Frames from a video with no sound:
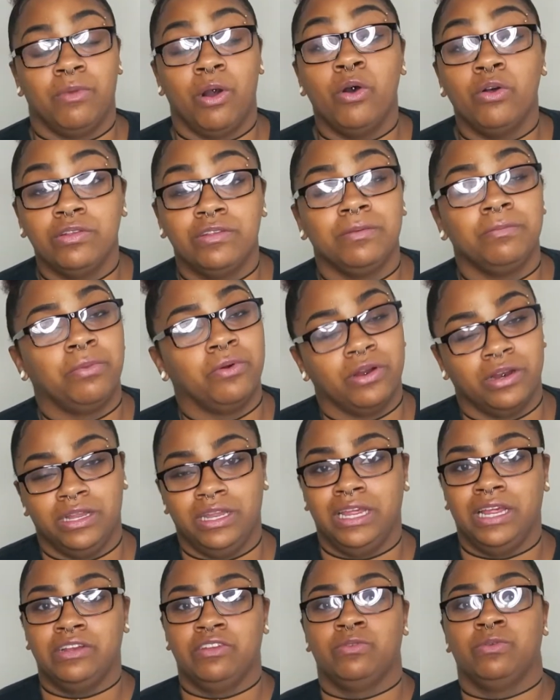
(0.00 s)
Most
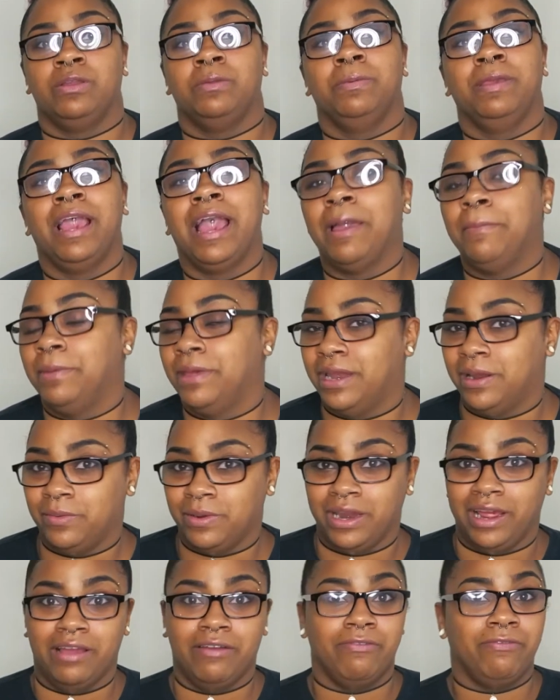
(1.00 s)
importantly, I just want to be happy, and I
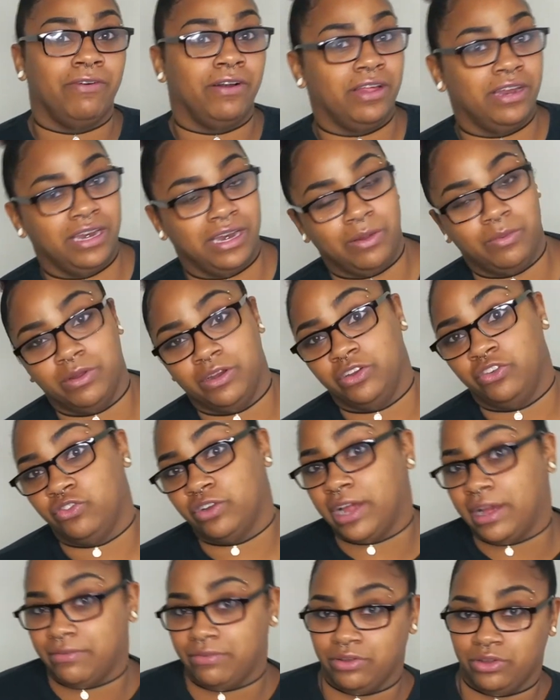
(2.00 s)
want to have fun, and I want to
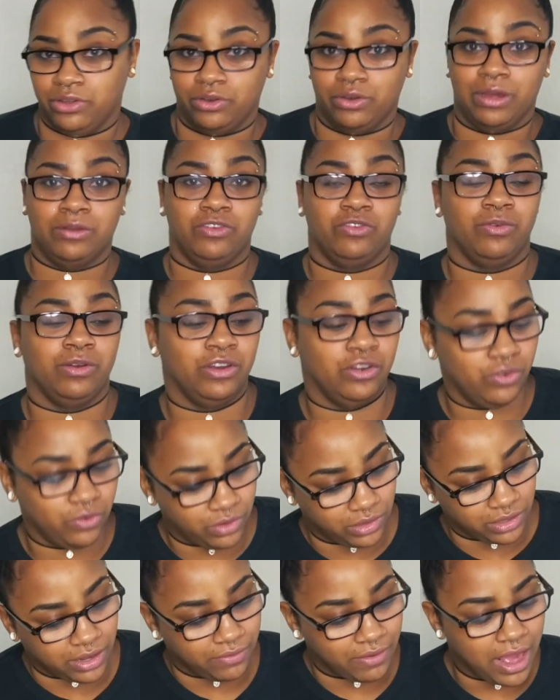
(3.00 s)
travel. You know, I just want to
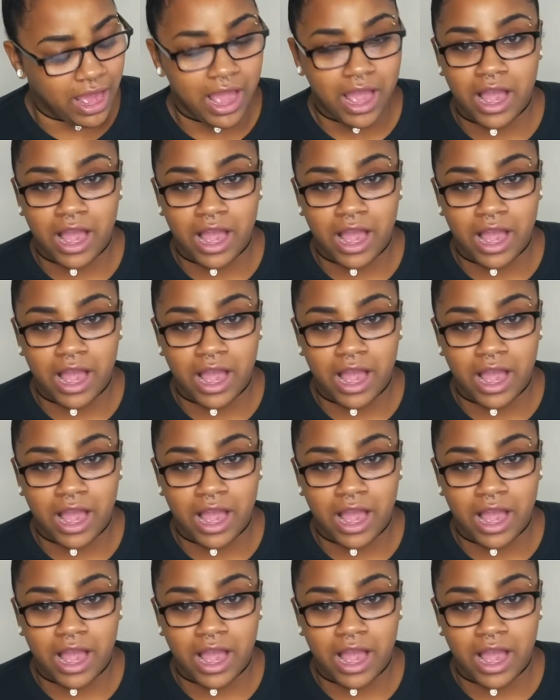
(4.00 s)
do stuff.